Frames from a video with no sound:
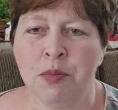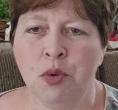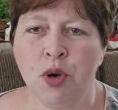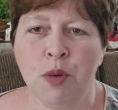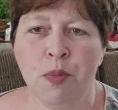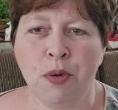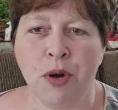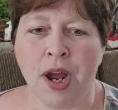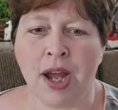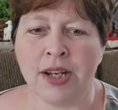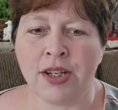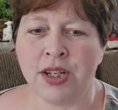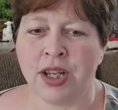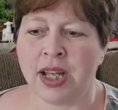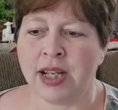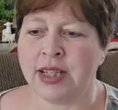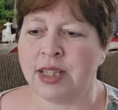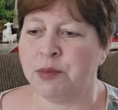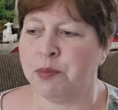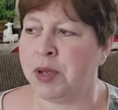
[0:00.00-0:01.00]
more
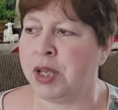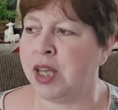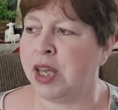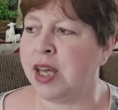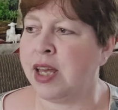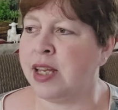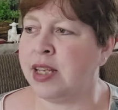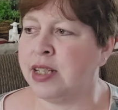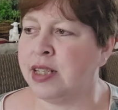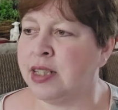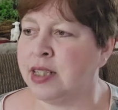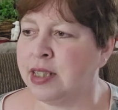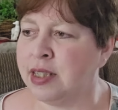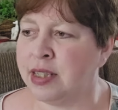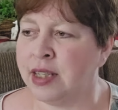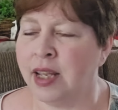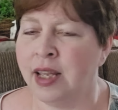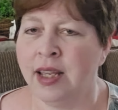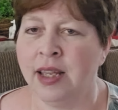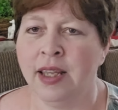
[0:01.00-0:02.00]
projects
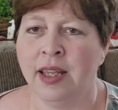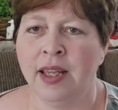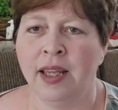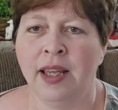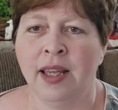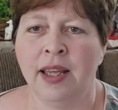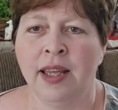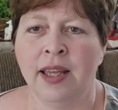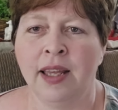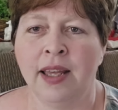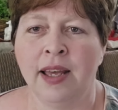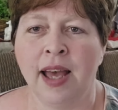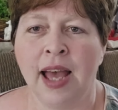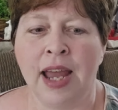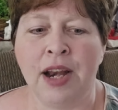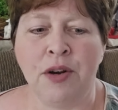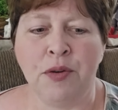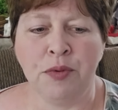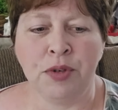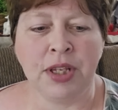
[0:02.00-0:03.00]
because I
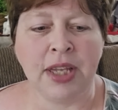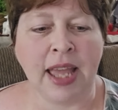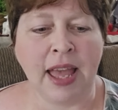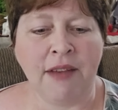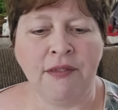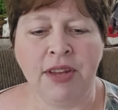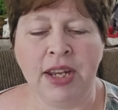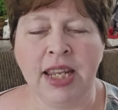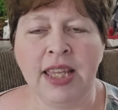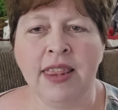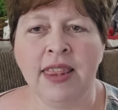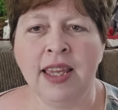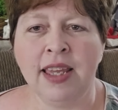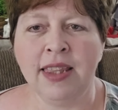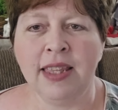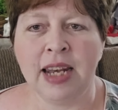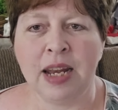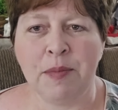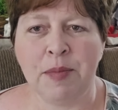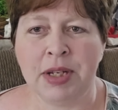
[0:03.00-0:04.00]
don't really have anything
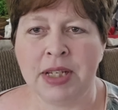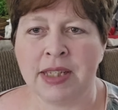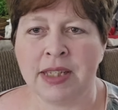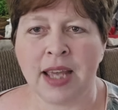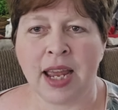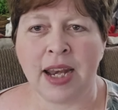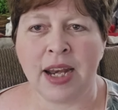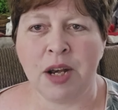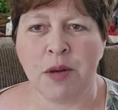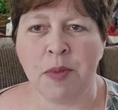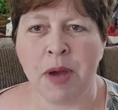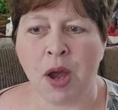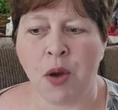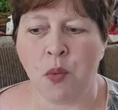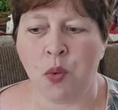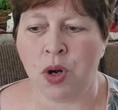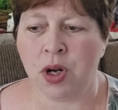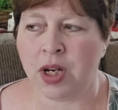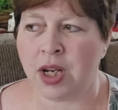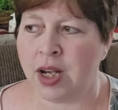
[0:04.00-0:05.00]
that I'm excited about
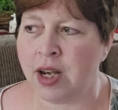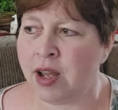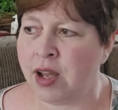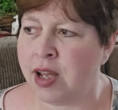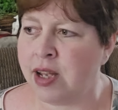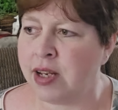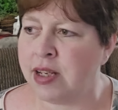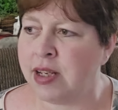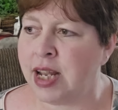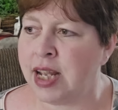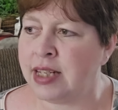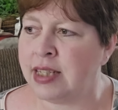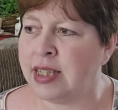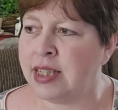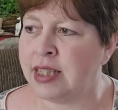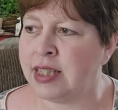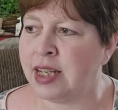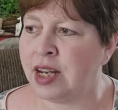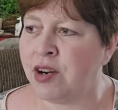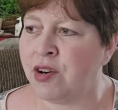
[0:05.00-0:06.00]
working on
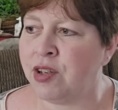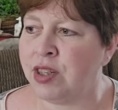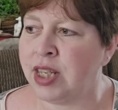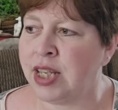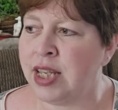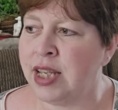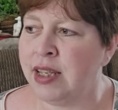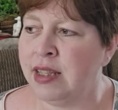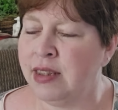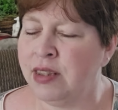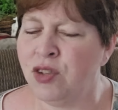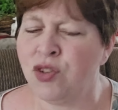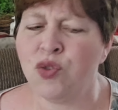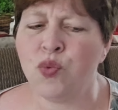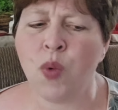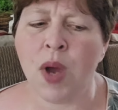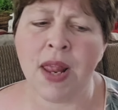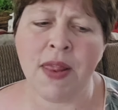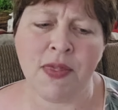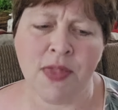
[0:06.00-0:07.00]
necessarily. There's
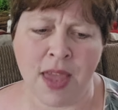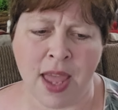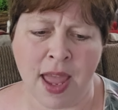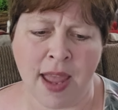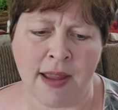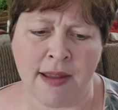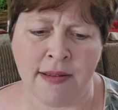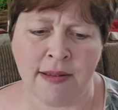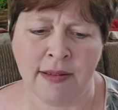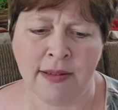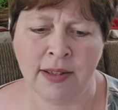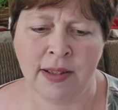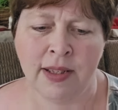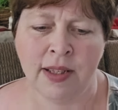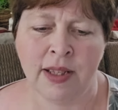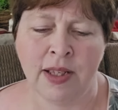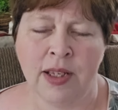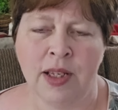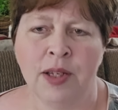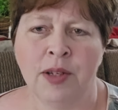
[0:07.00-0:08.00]
one thing,
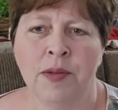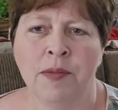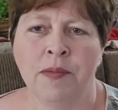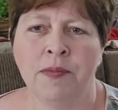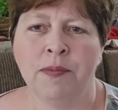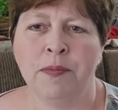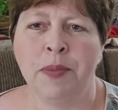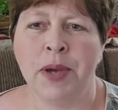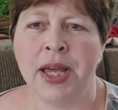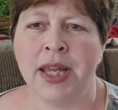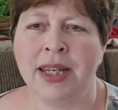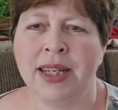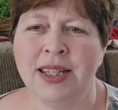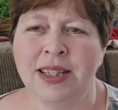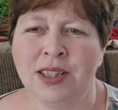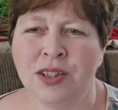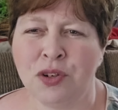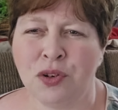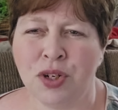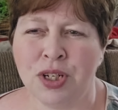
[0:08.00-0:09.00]
but
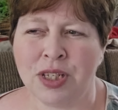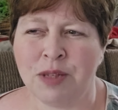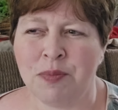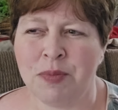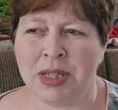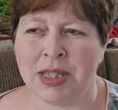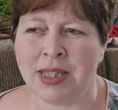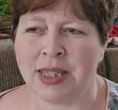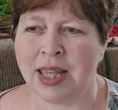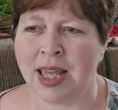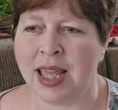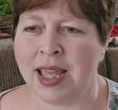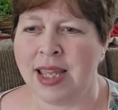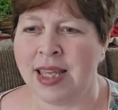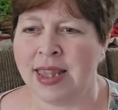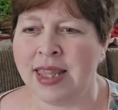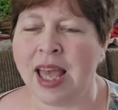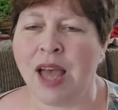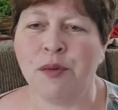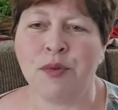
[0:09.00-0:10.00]
it's a Christmas thing,
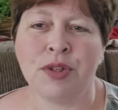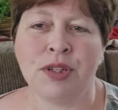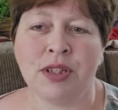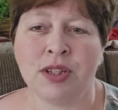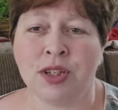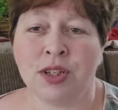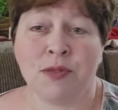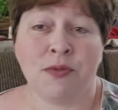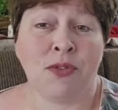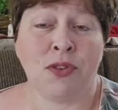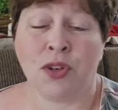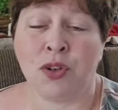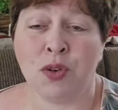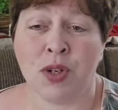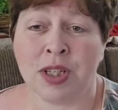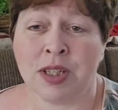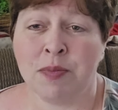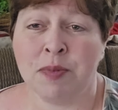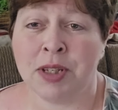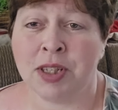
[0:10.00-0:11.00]
and that was just for
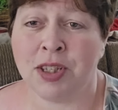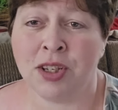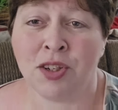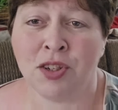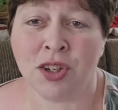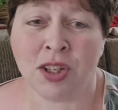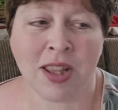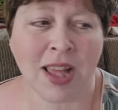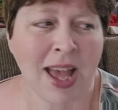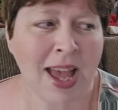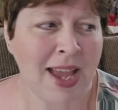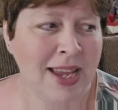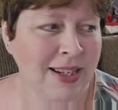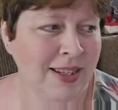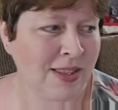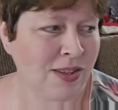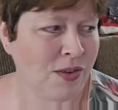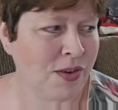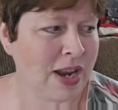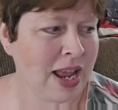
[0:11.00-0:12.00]
Christmas in July.
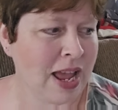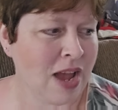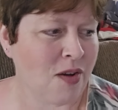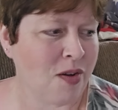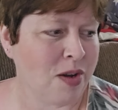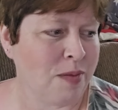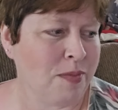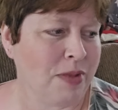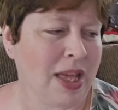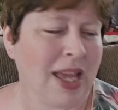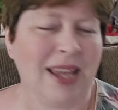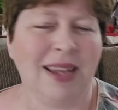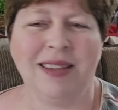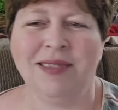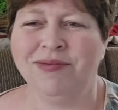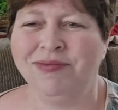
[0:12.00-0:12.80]
So now I'm like,